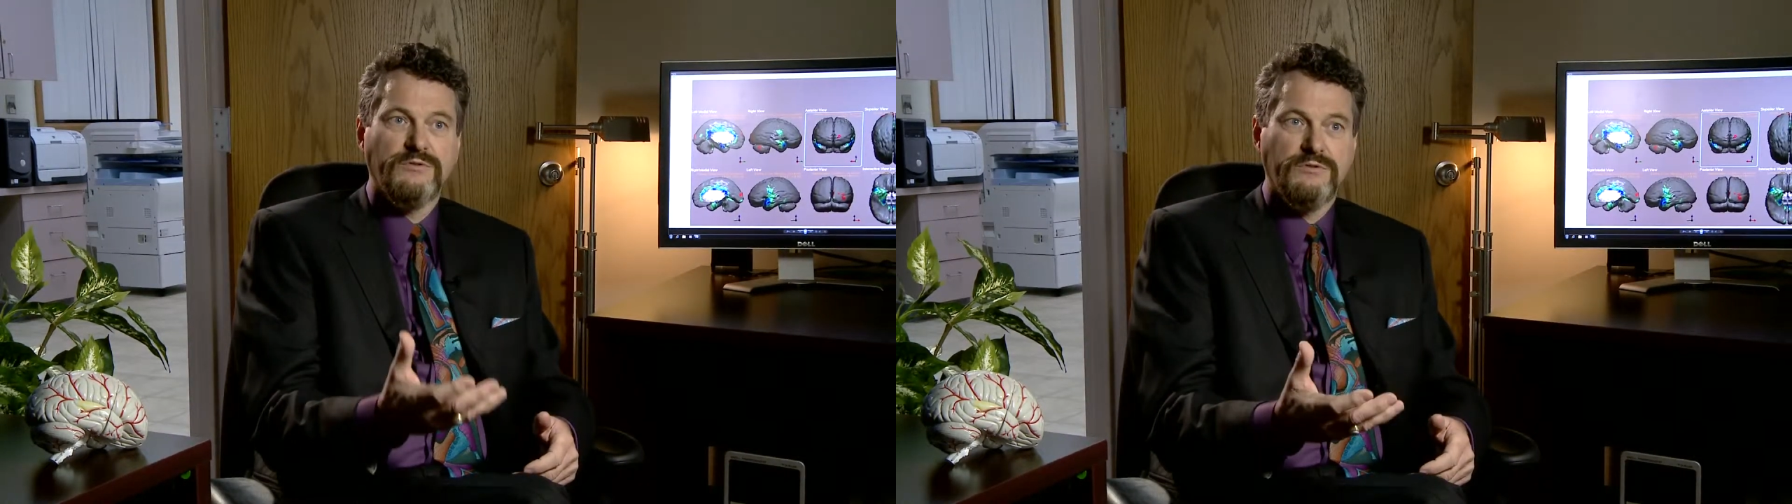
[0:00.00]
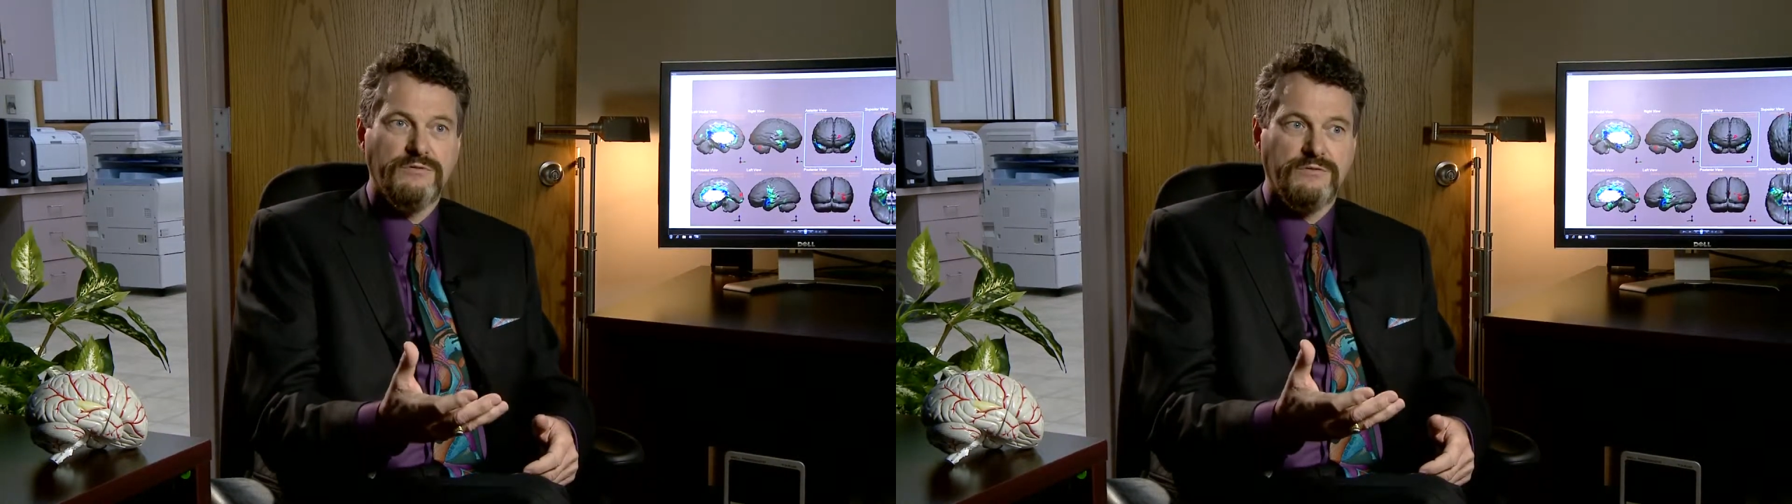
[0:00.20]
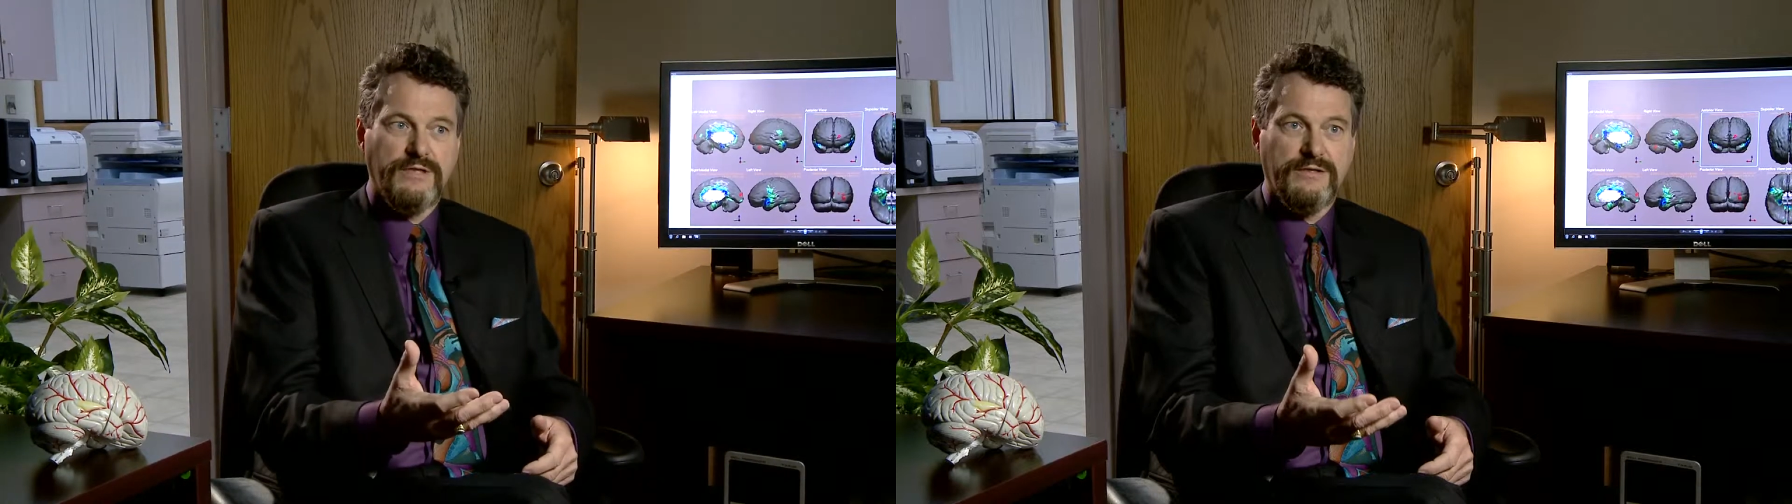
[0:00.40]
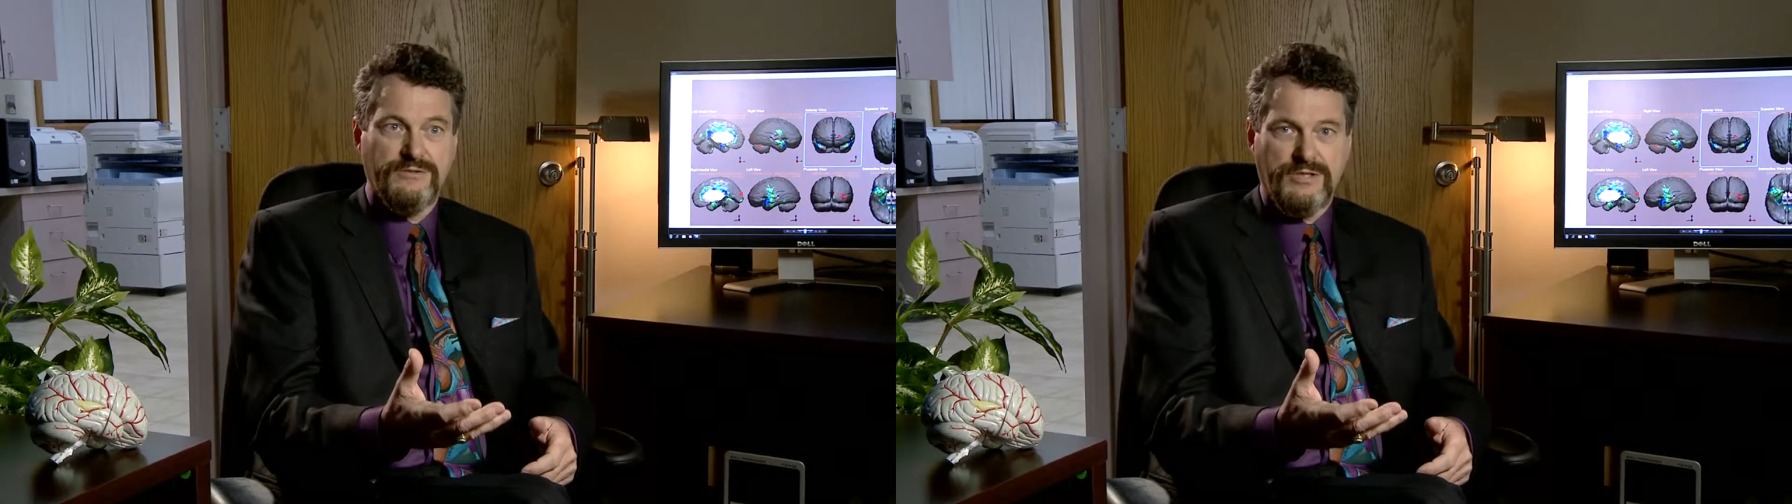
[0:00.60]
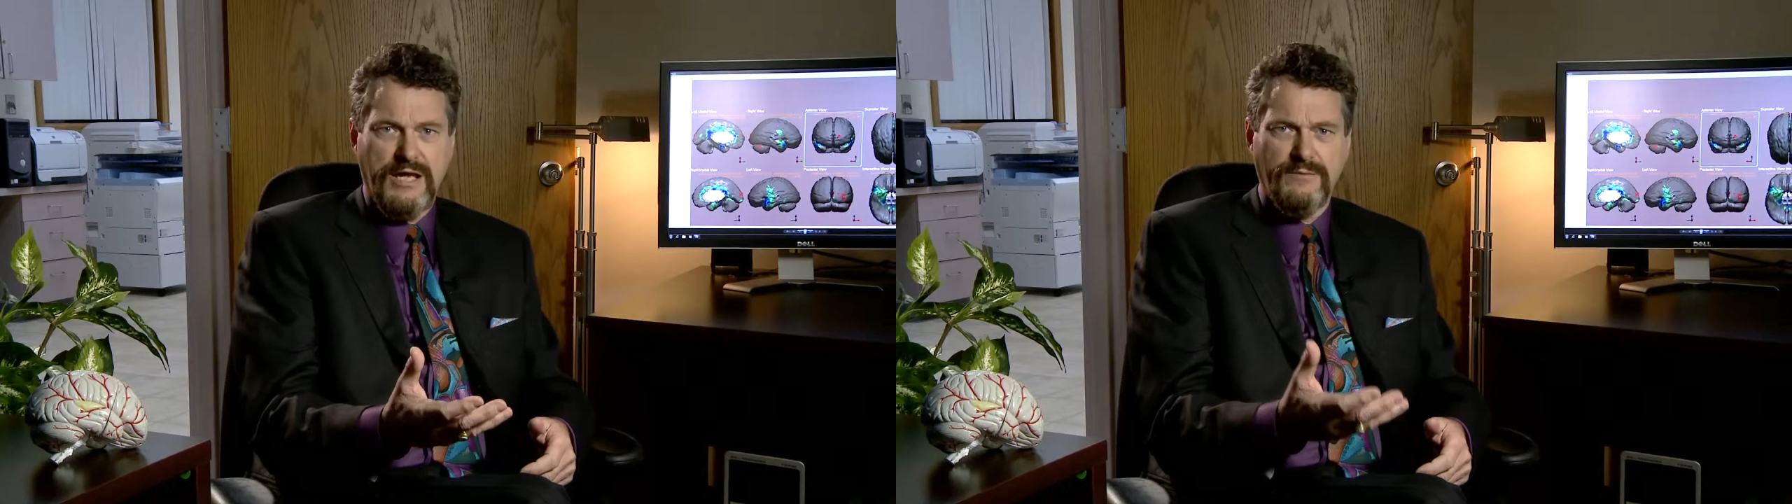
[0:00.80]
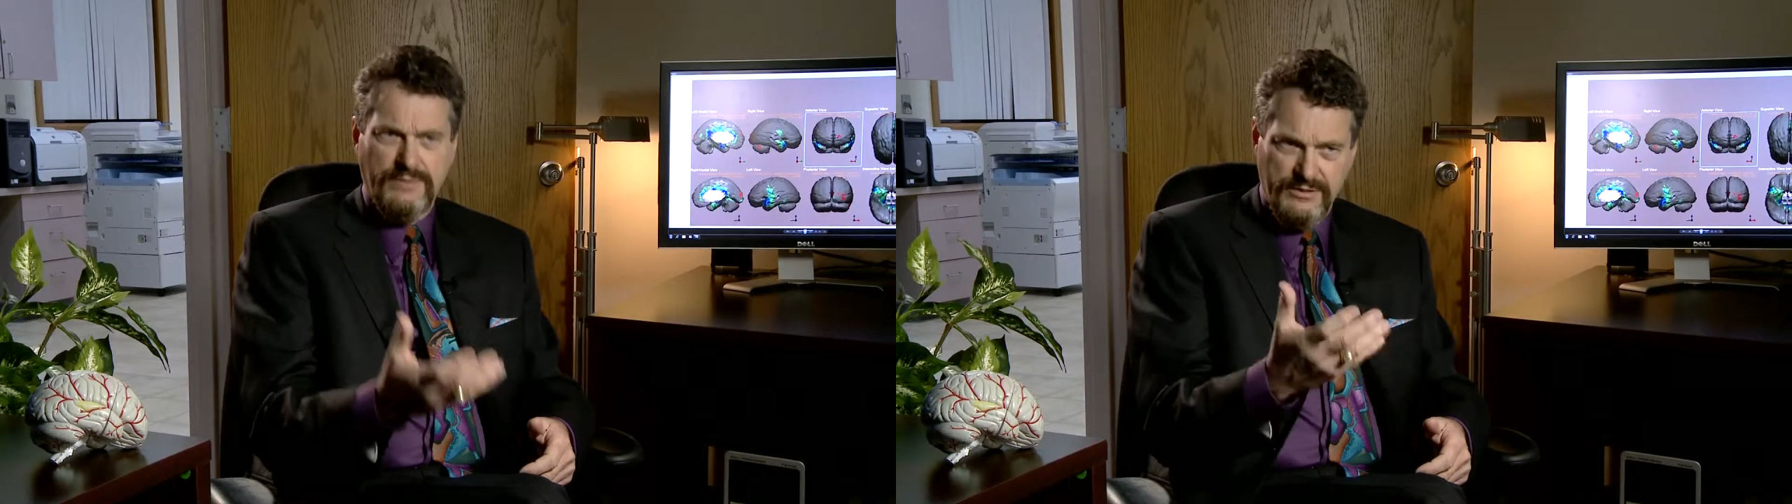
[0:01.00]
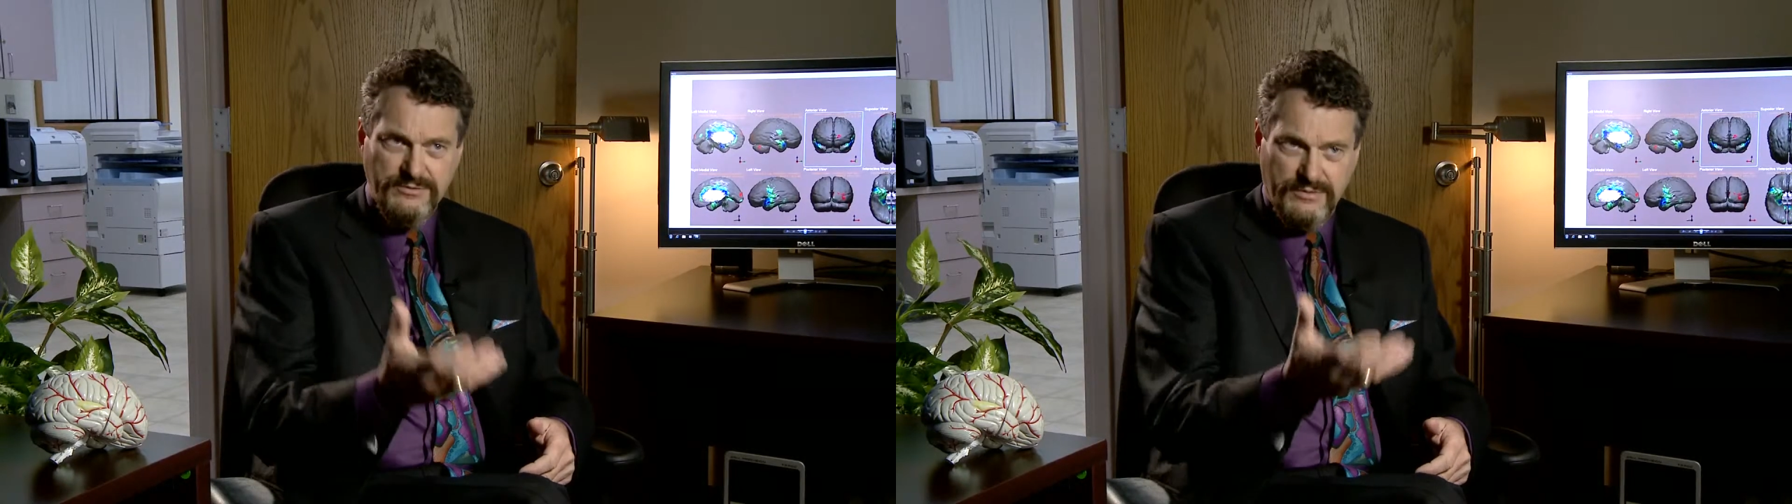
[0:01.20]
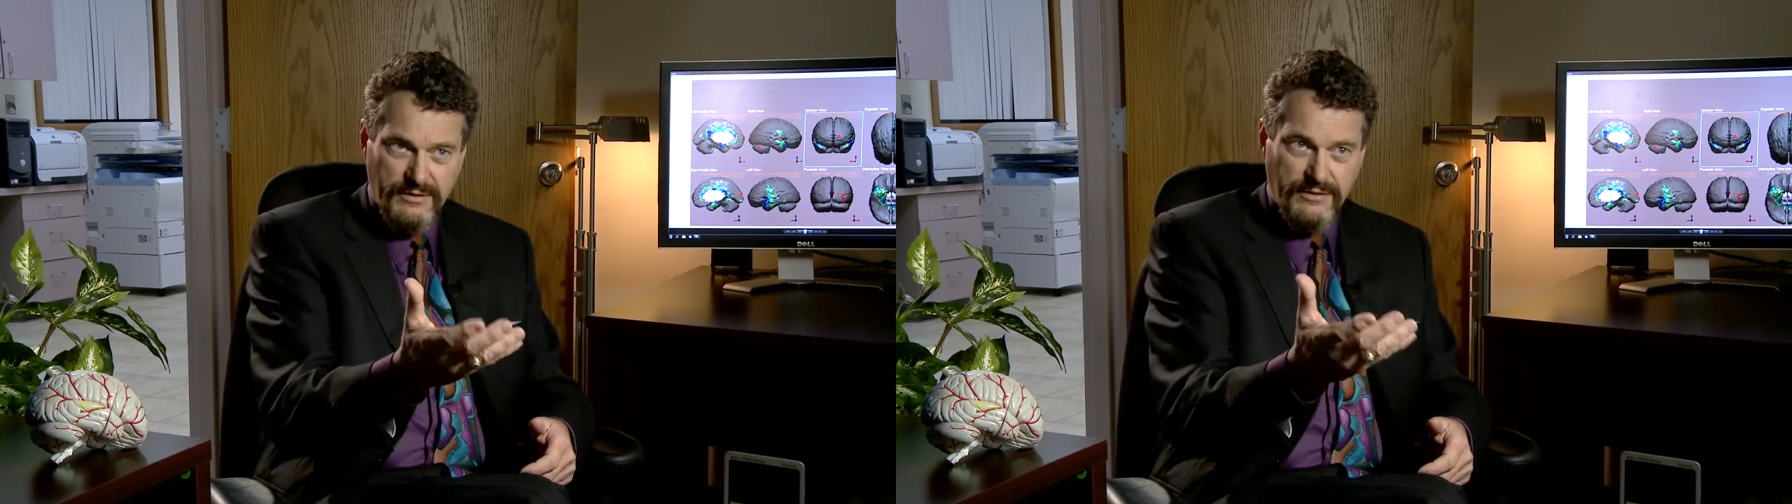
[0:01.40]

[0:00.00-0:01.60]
to get a scan because,